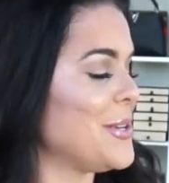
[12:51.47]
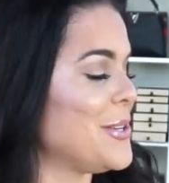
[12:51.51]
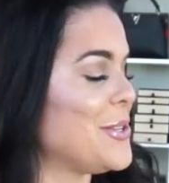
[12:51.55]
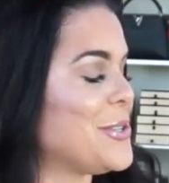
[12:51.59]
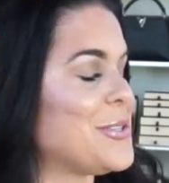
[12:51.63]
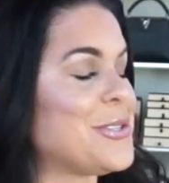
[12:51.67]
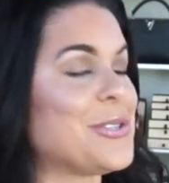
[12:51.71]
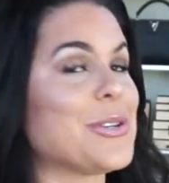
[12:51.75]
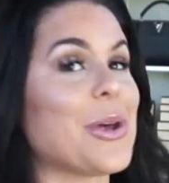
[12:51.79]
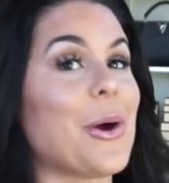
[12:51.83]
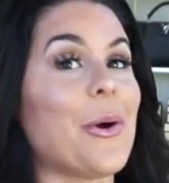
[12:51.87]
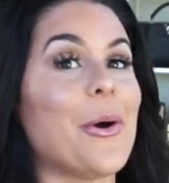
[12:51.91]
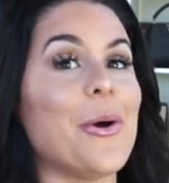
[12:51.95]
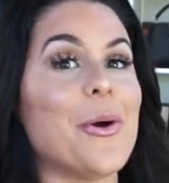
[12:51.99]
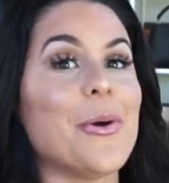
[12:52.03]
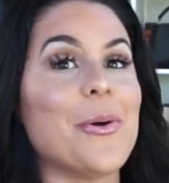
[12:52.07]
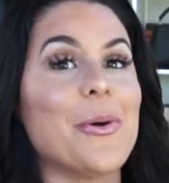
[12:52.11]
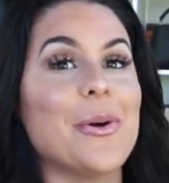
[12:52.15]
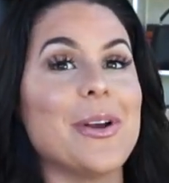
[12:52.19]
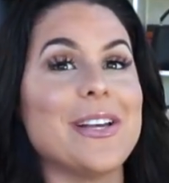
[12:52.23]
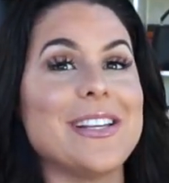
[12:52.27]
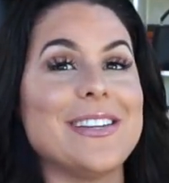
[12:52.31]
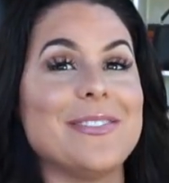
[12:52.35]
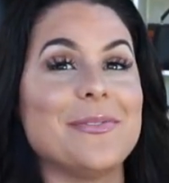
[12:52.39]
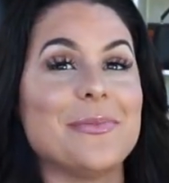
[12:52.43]

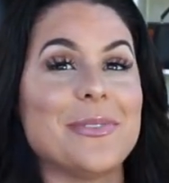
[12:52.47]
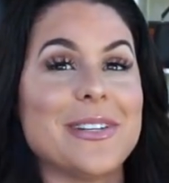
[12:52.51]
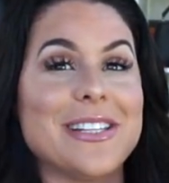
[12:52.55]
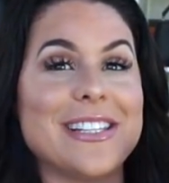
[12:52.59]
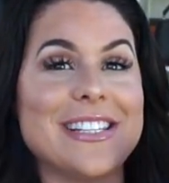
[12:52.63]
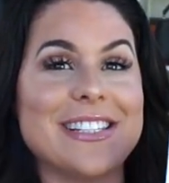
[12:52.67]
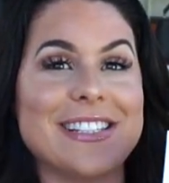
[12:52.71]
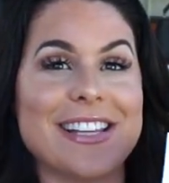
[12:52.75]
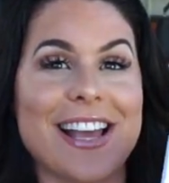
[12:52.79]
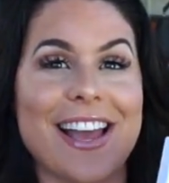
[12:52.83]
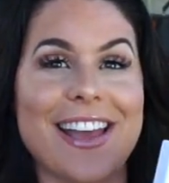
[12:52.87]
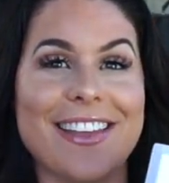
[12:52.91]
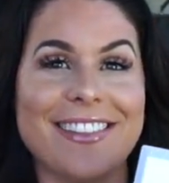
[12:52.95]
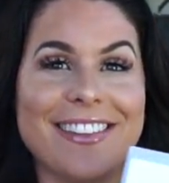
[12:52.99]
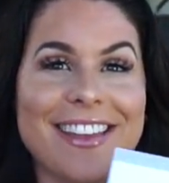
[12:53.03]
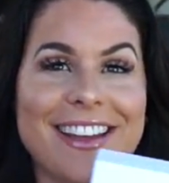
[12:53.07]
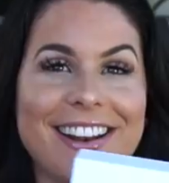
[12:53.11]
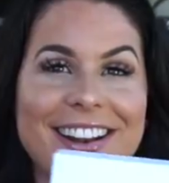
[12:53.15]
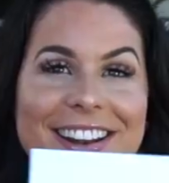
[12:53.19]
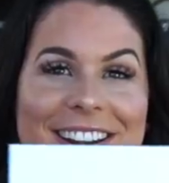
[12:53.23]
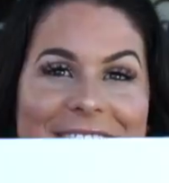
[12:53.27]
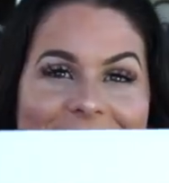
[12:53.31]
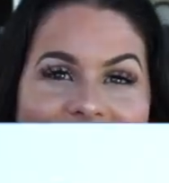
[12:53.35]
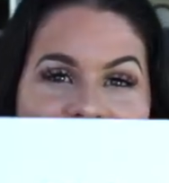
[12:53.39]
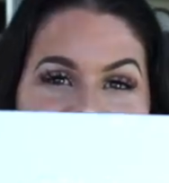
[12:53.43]
So with saying
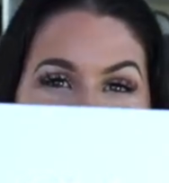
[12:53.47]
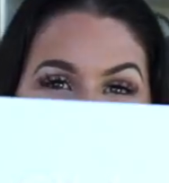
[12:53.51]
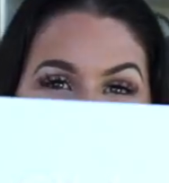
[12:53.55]
that, I'm